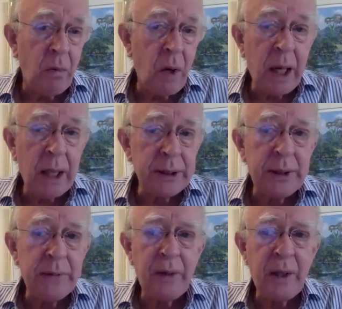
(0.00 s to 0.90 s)
Why
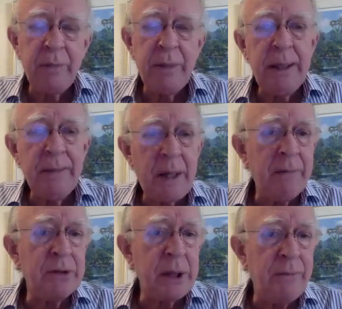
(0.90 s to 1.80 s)
should you follow me?
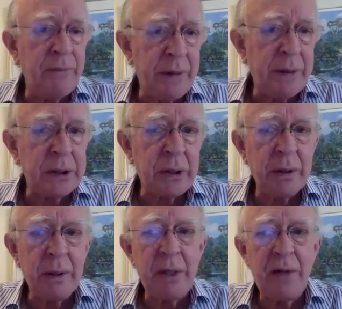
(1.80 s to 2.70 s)
I'm very
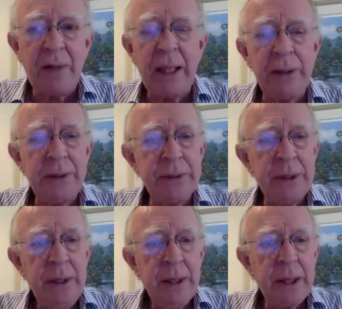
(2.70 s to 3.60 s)
strong on my
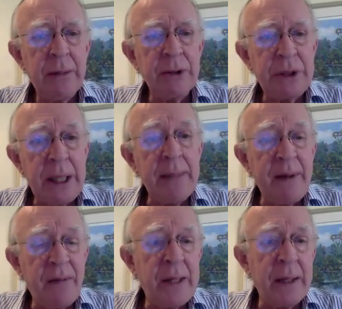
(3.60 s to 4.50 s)
values, and I'll
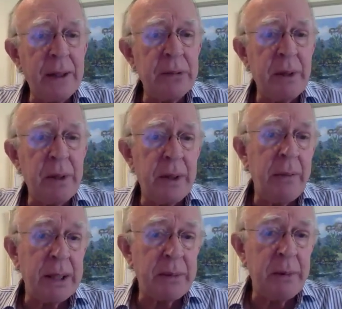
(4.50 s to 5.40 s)
share my values with
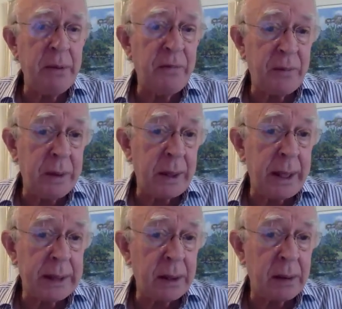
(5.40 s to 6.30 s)
you as we move in
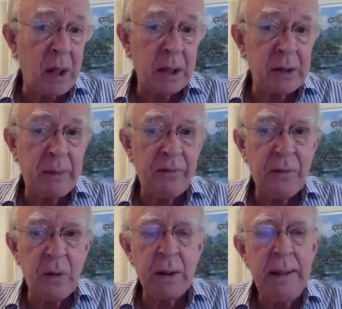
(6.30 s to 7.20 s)
the next little while, as we
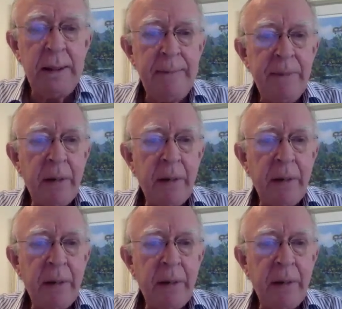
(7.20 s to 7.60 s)
move forward.